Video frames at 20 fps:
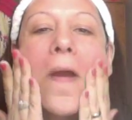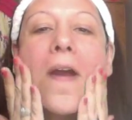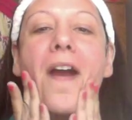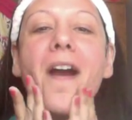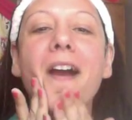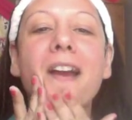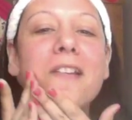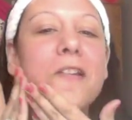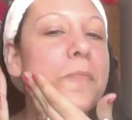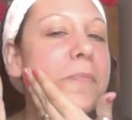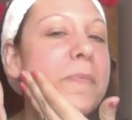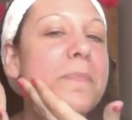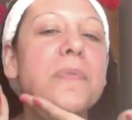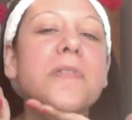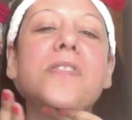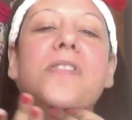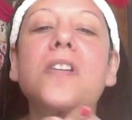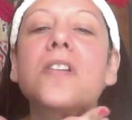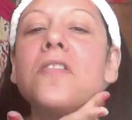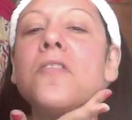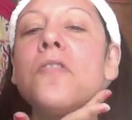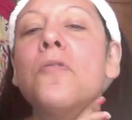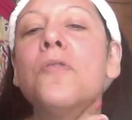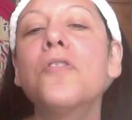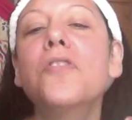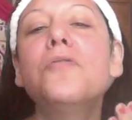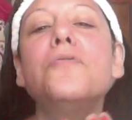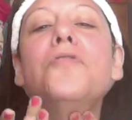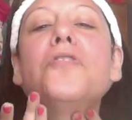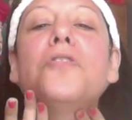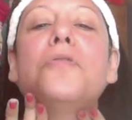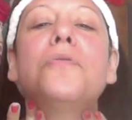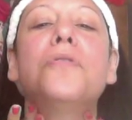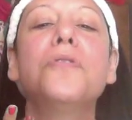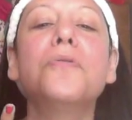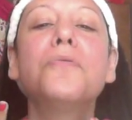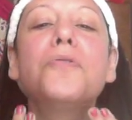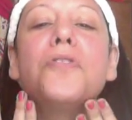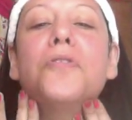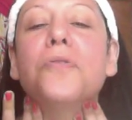I know people say, no, you
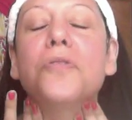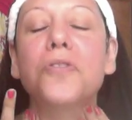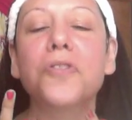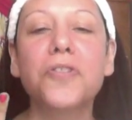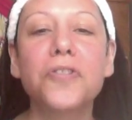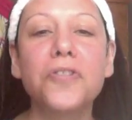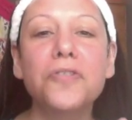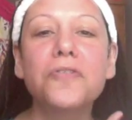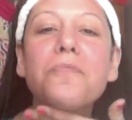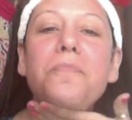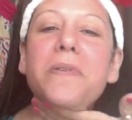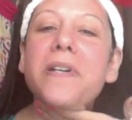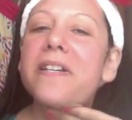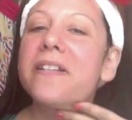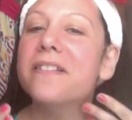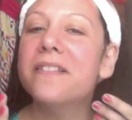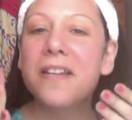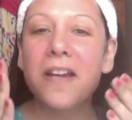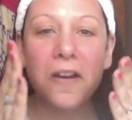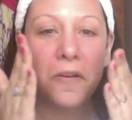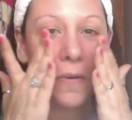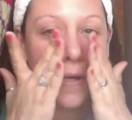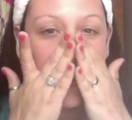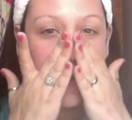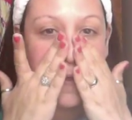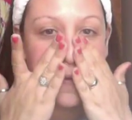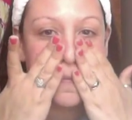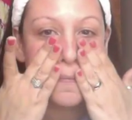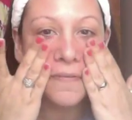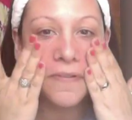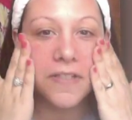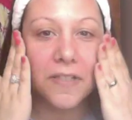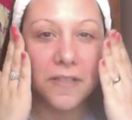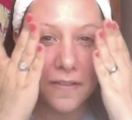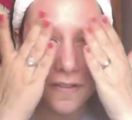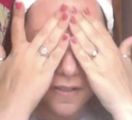do, but no, I don't.